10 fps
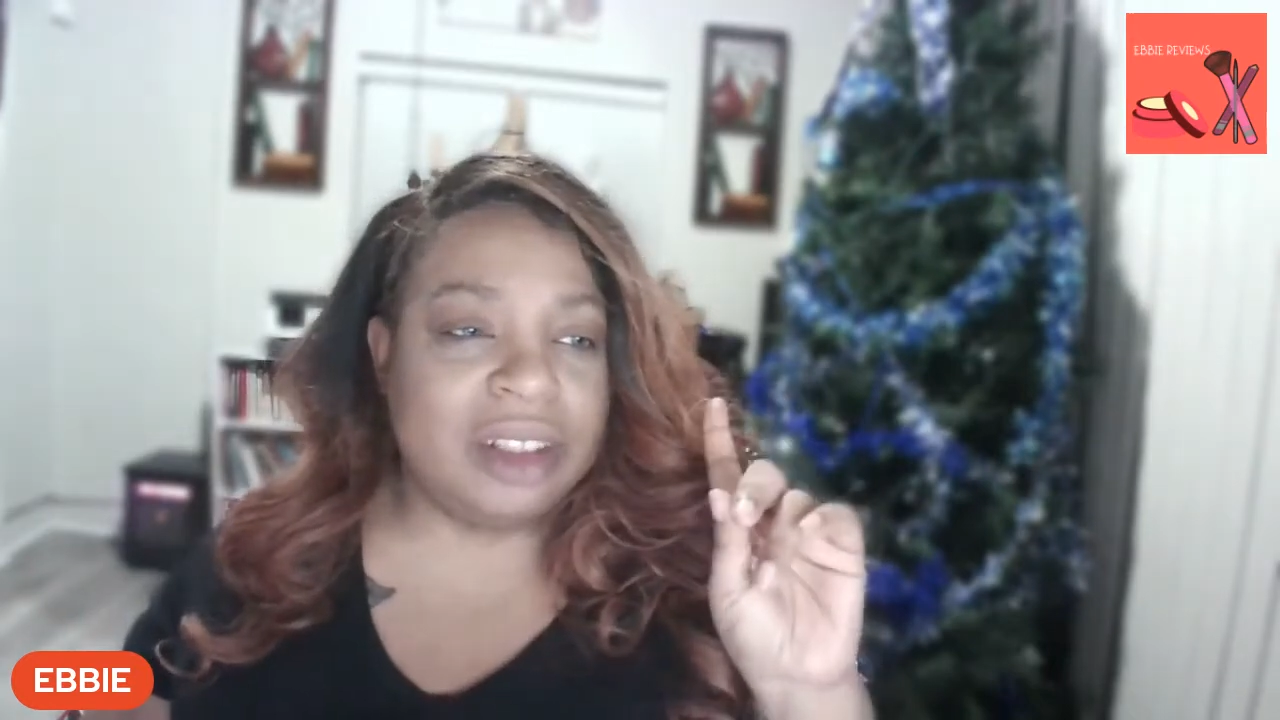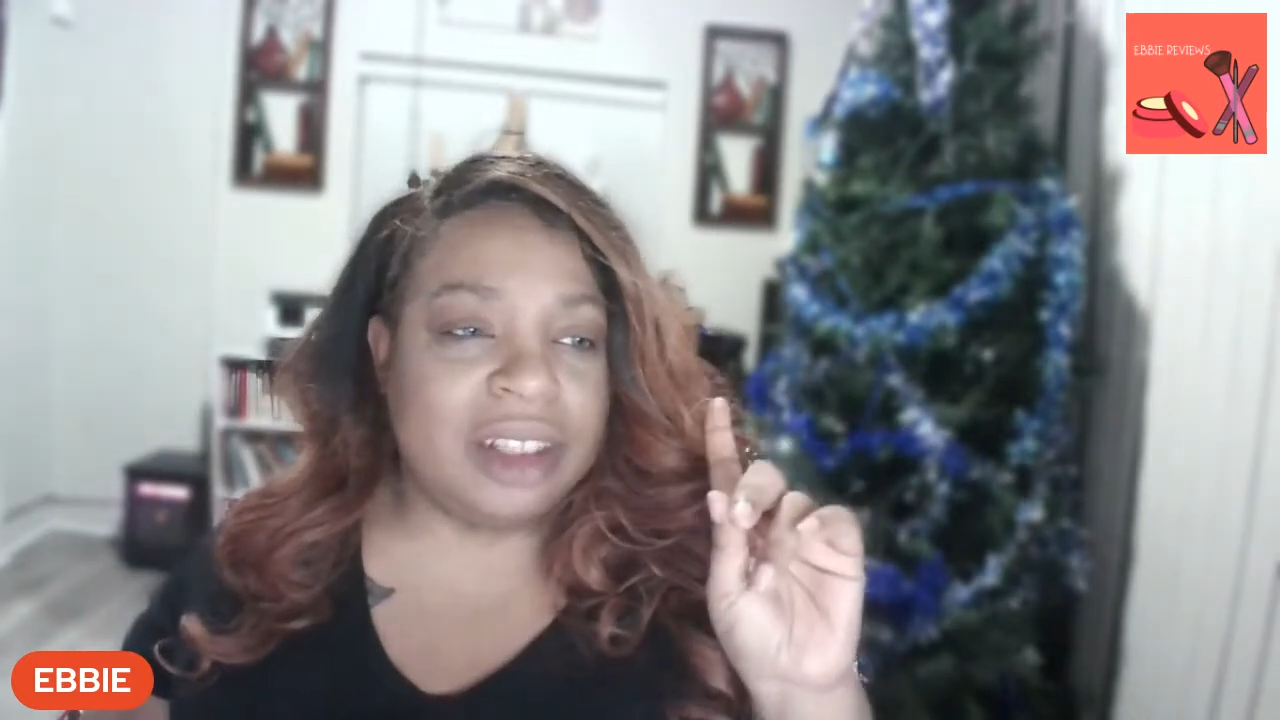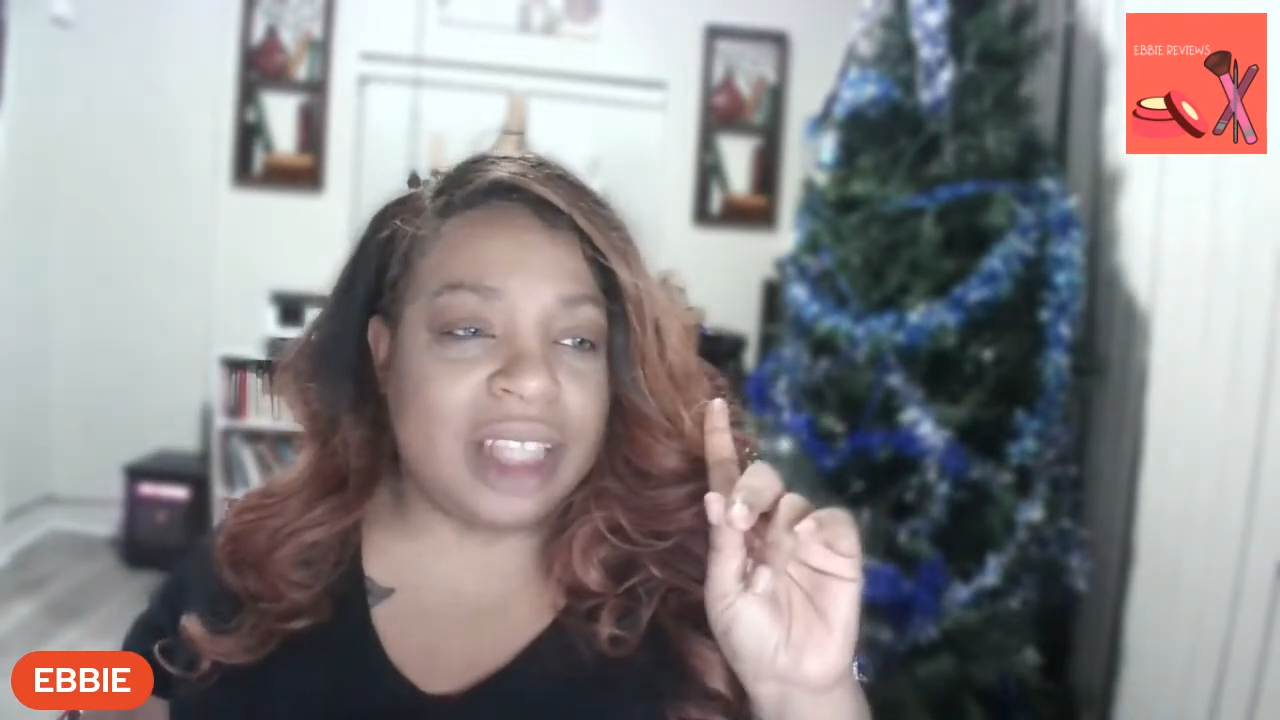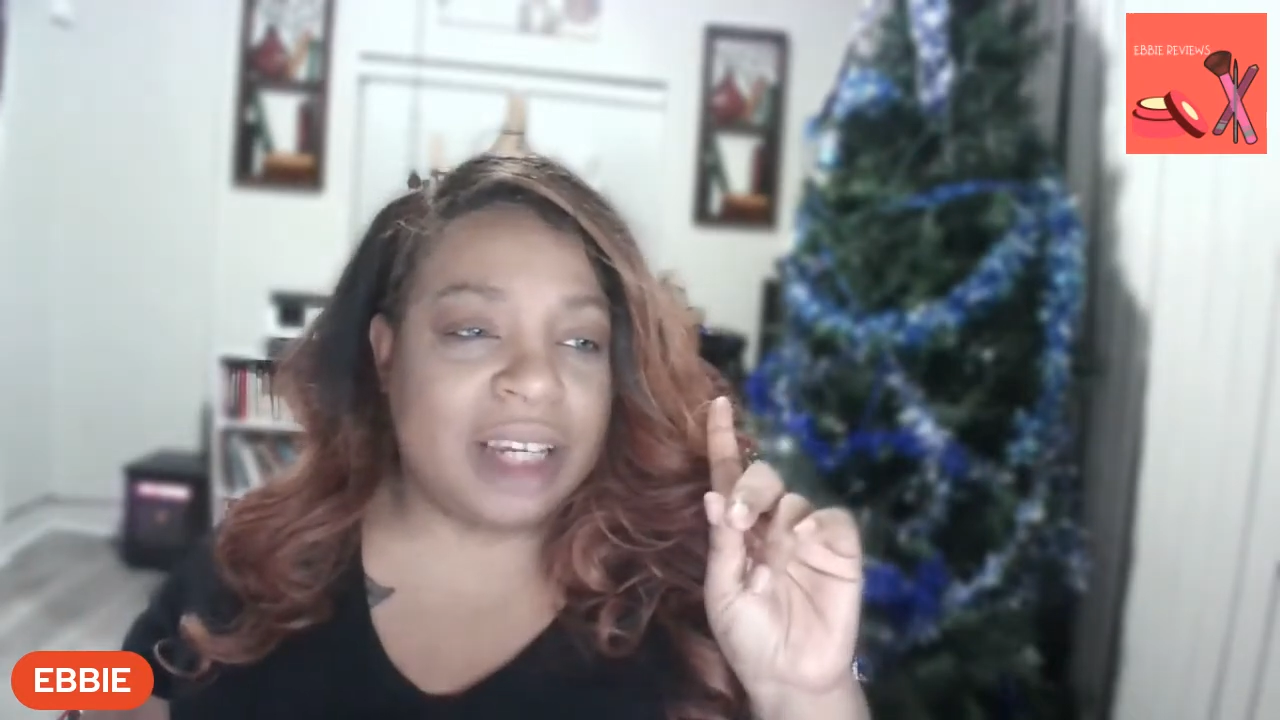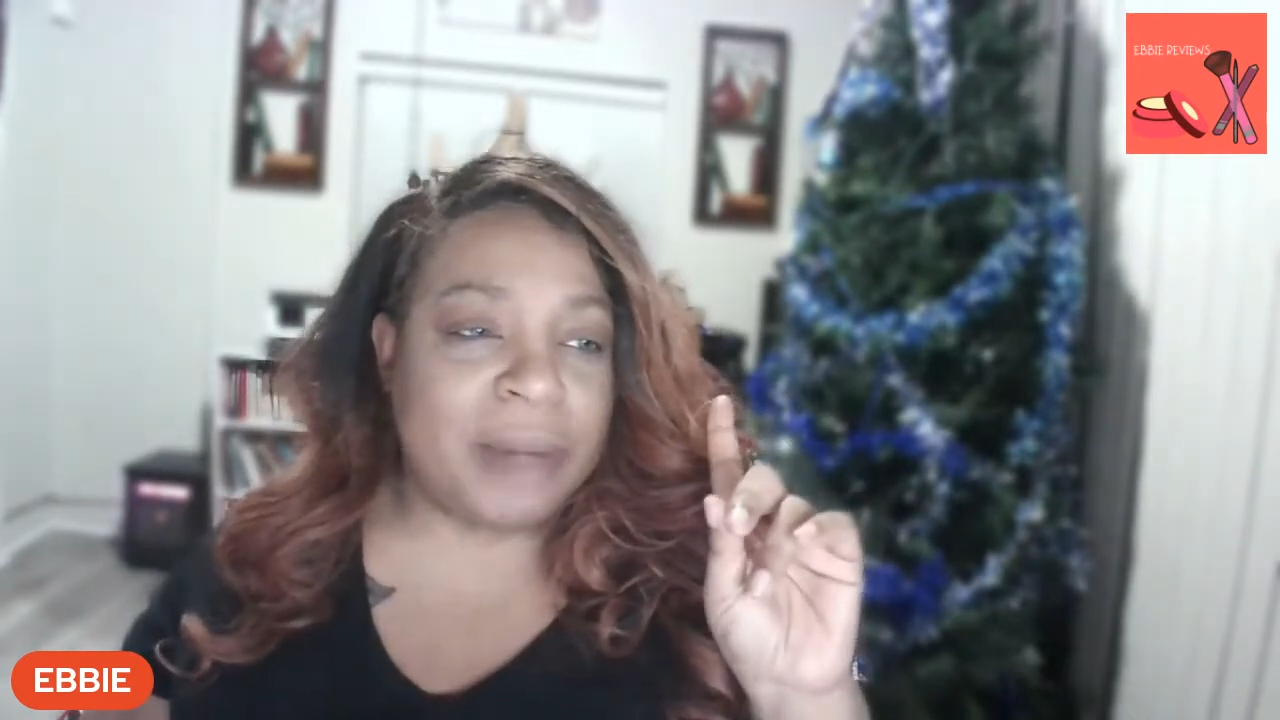
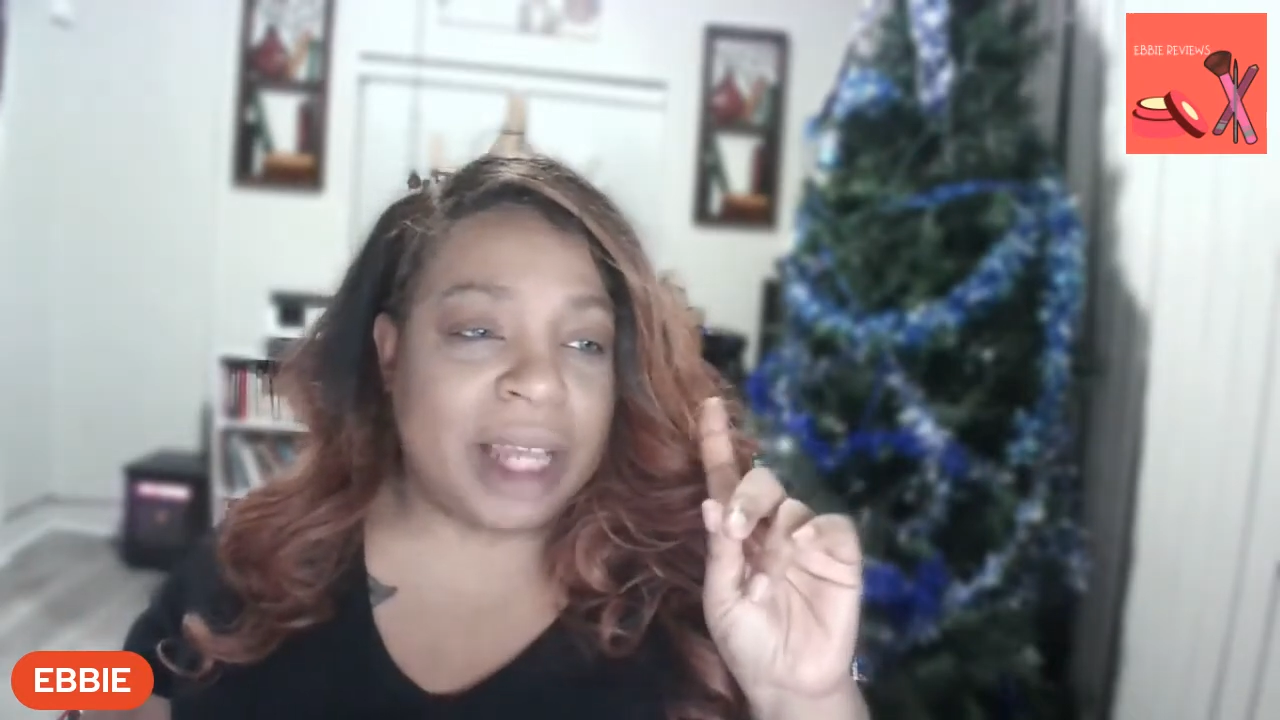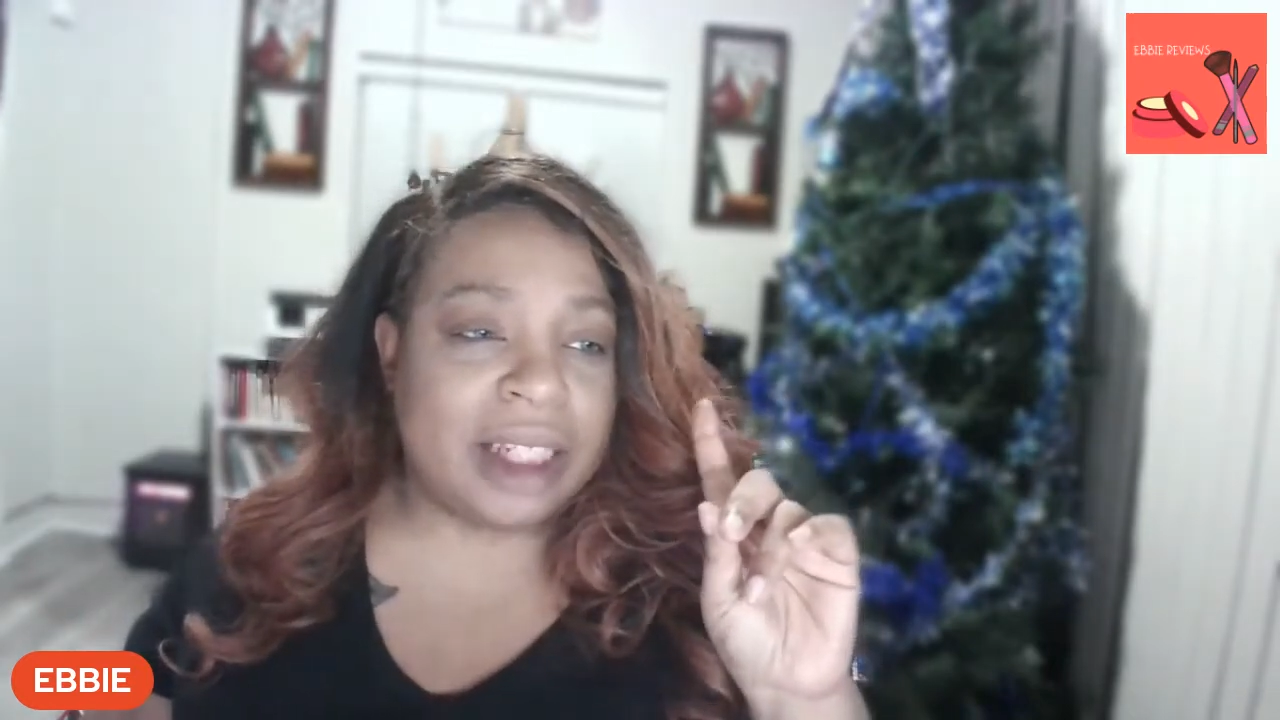say goodbye